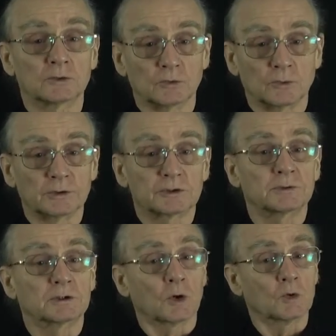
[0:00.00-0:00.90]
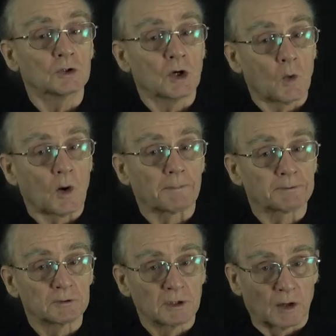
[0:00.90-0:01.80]
which we don't know
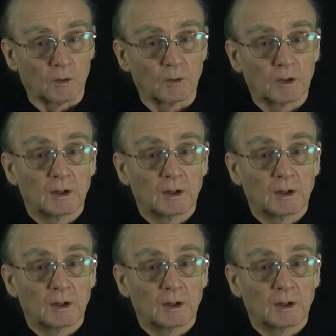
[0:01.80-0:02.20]
up to now.